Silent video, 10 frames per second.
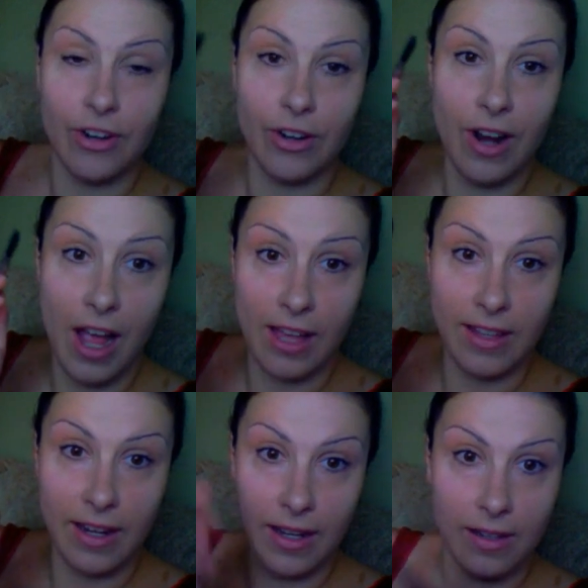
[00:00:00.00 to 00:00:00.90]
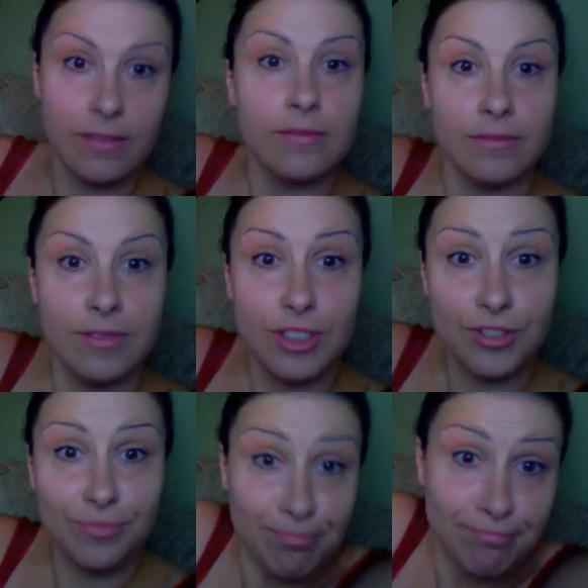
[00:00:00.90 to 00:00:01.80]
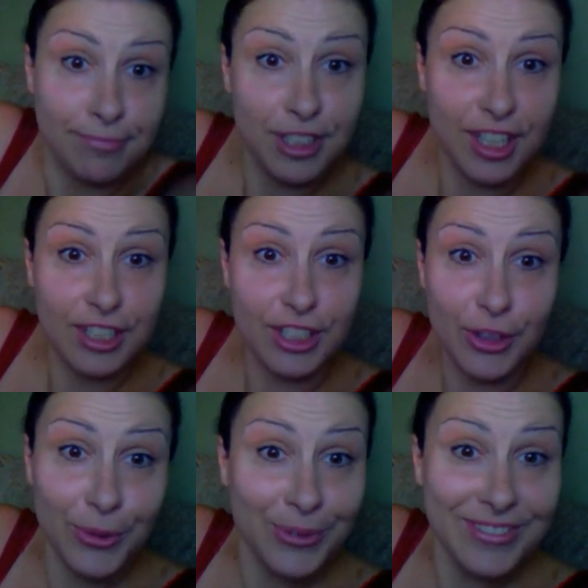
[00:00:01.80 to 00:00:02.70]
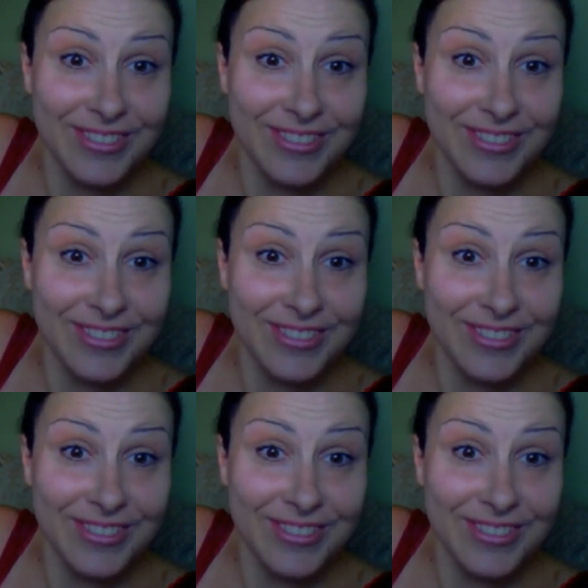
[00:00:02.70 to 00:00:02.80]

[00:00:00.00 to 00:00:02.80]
for highlighting, just to let you know.